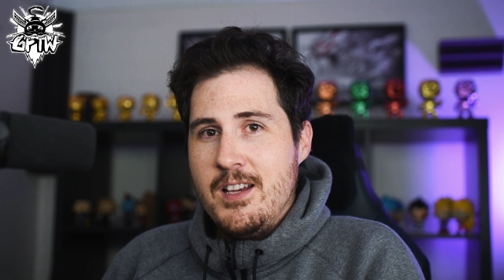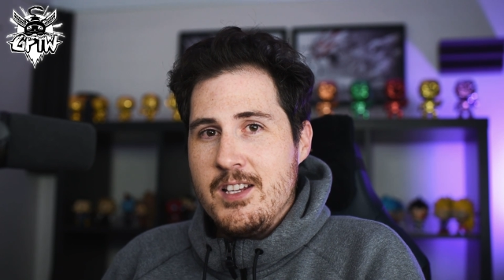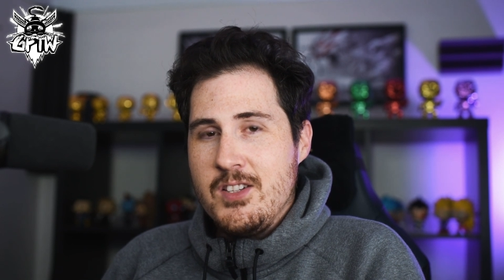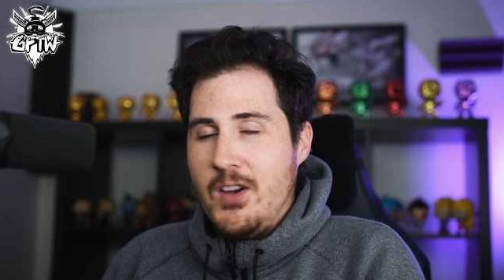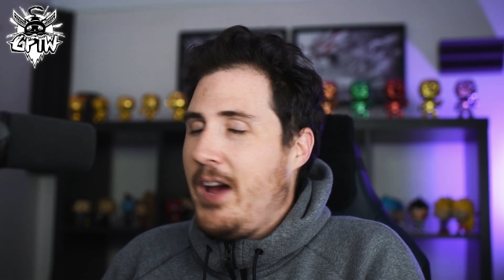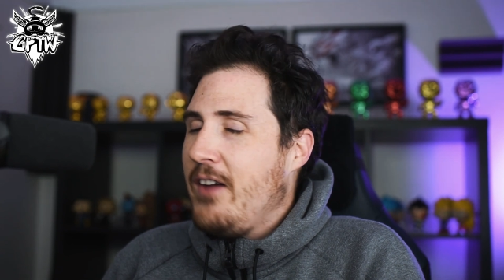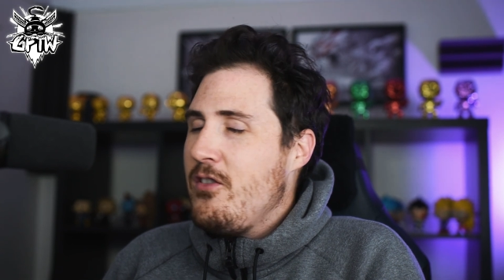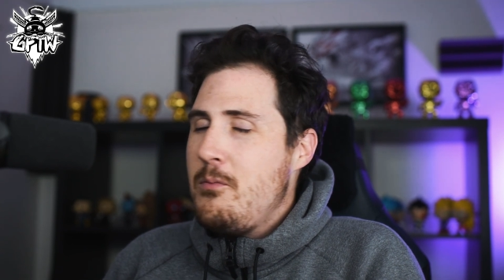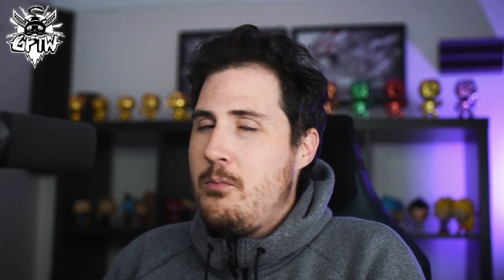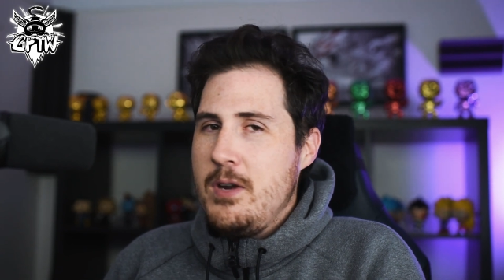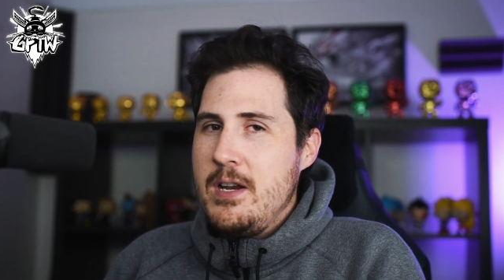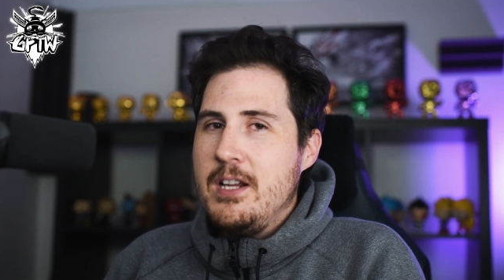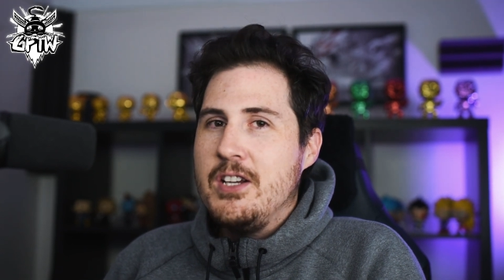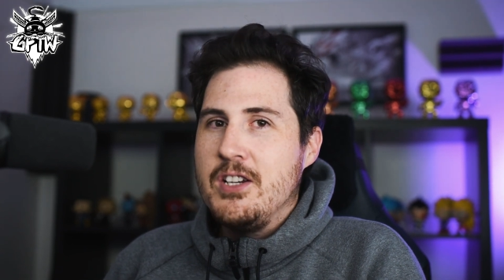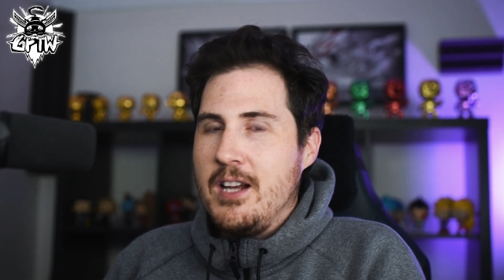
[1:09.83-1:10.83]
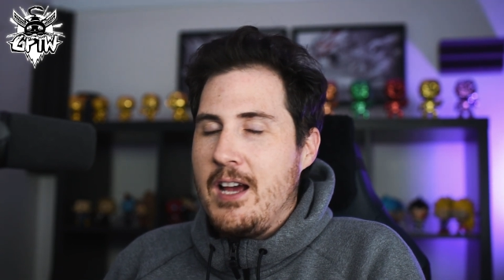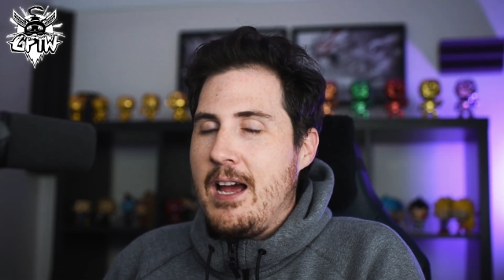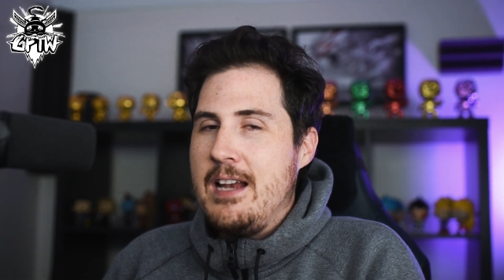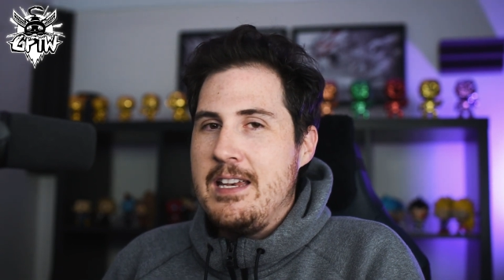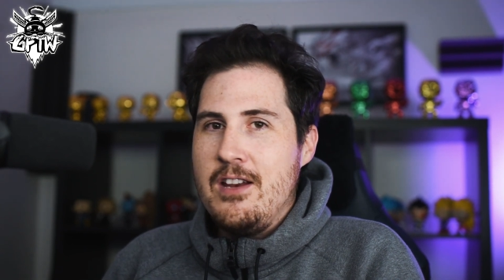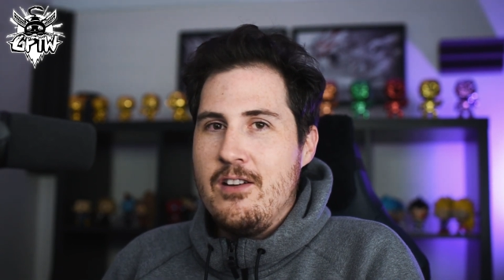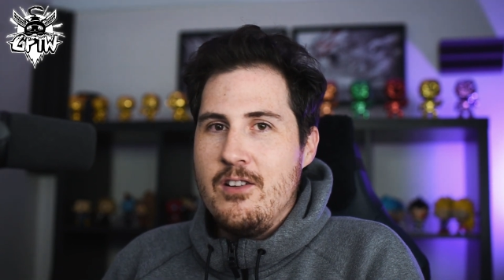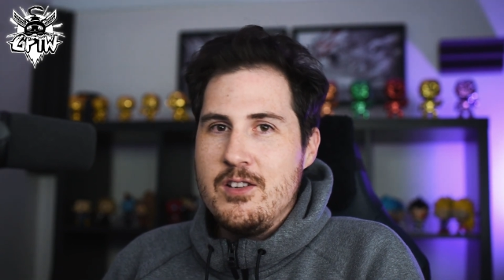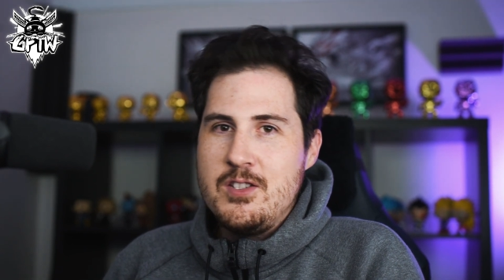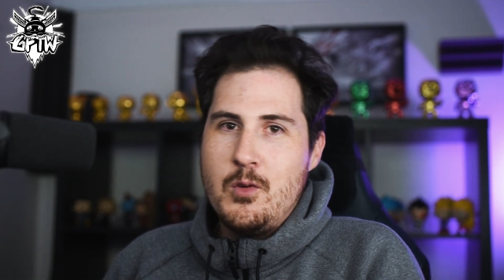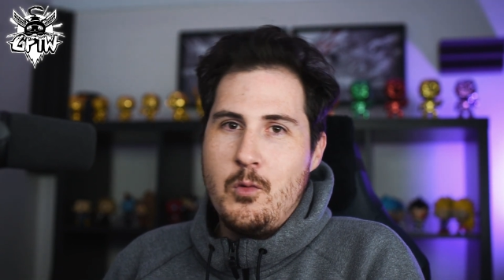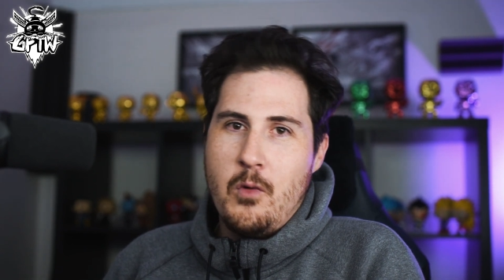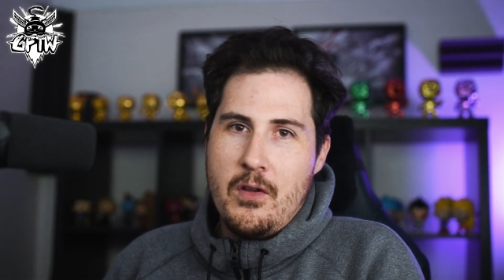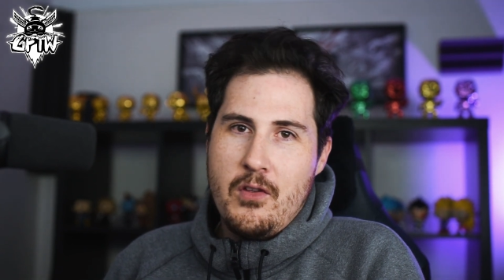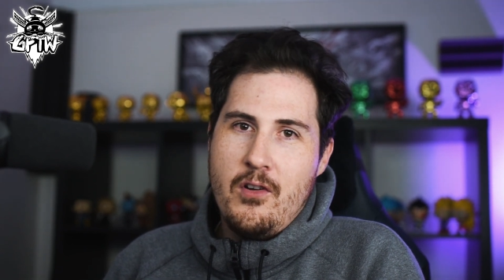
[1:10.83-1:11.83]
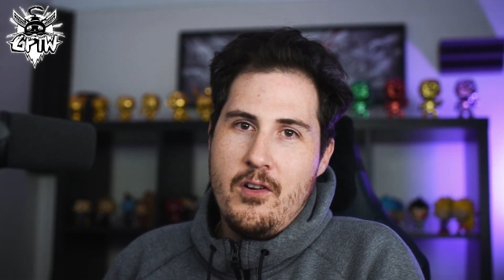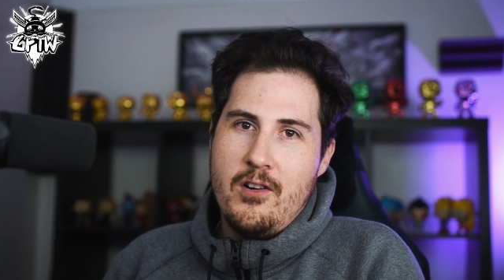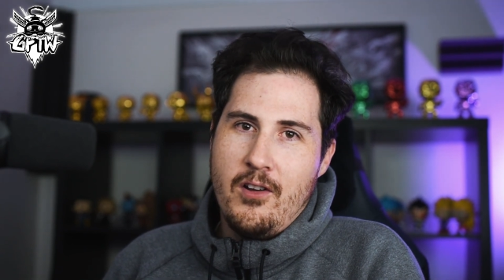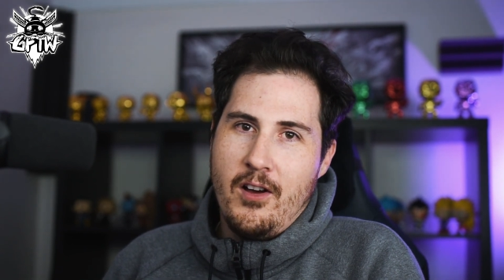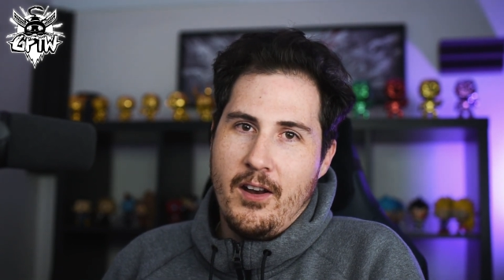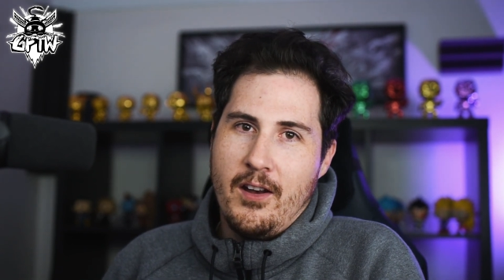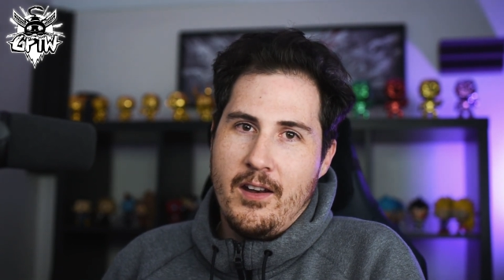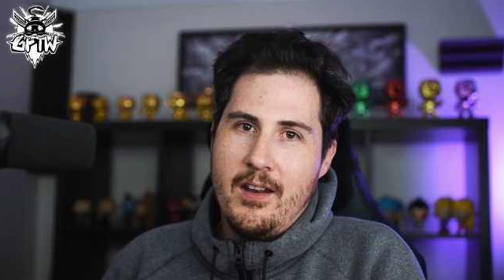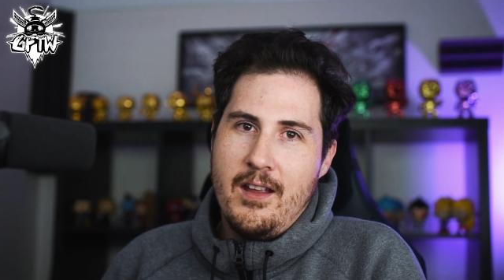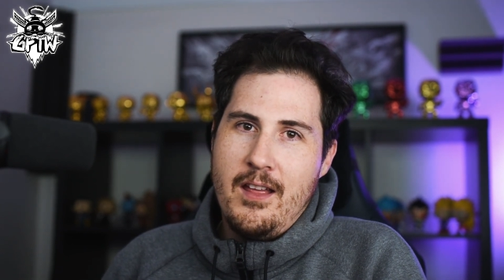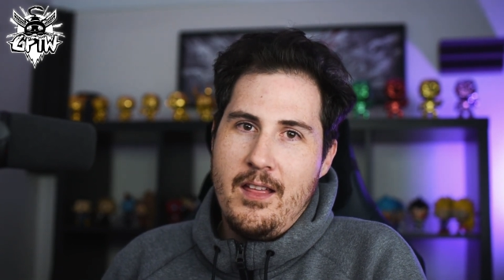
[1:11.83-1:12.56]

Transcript: so I have a pretty good idea as to whether or not